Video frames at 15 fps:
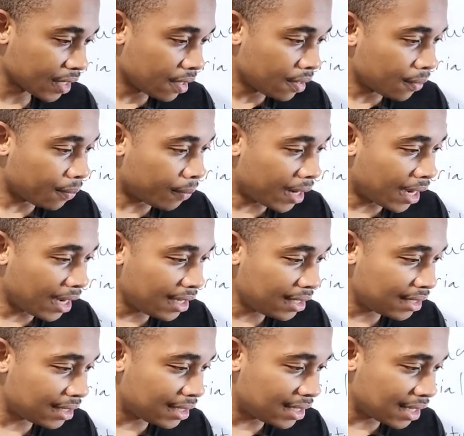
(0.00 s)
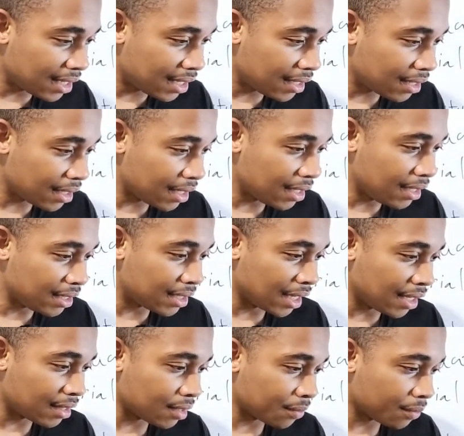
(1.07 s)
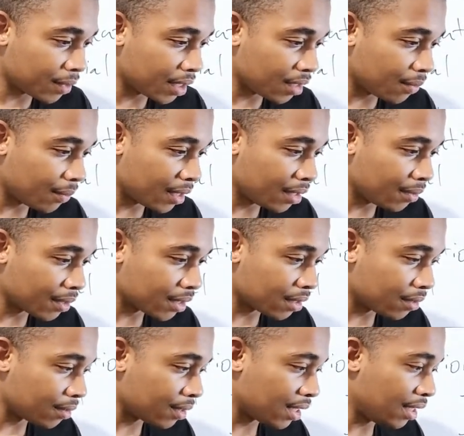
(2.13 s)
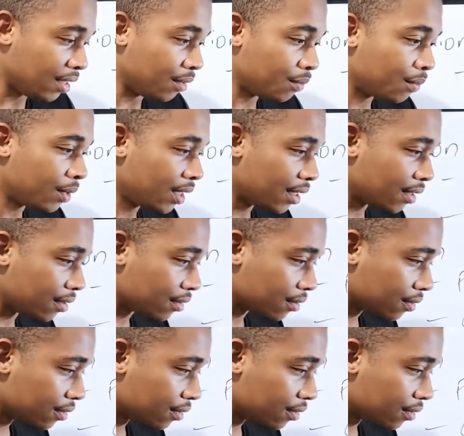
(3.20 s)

Why didn't he take the rook when it was on e1?